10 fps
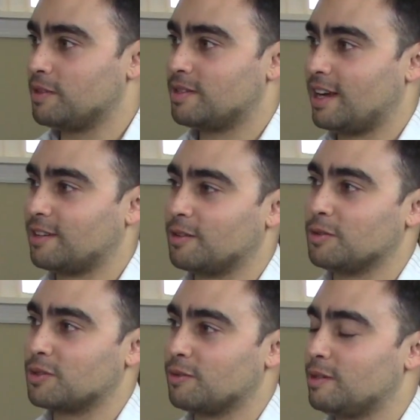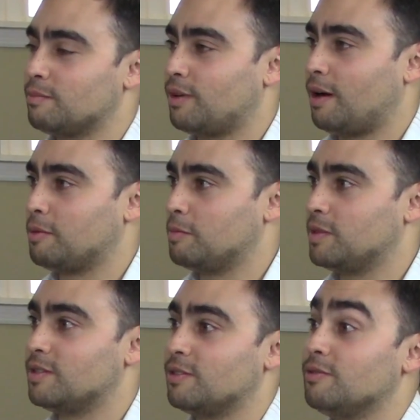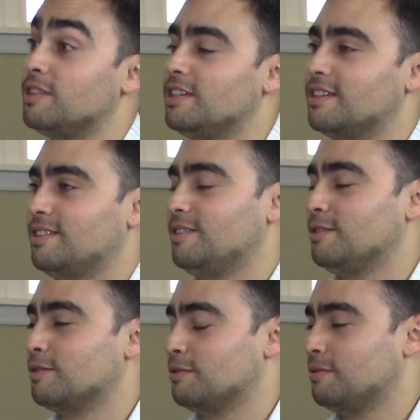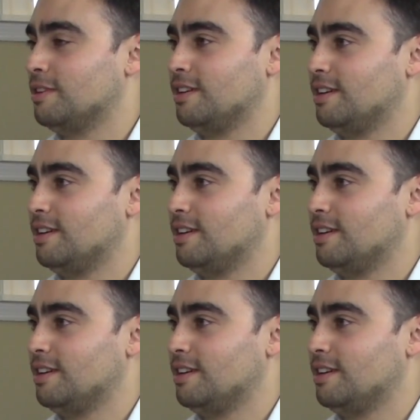this technical screen problem, is unique to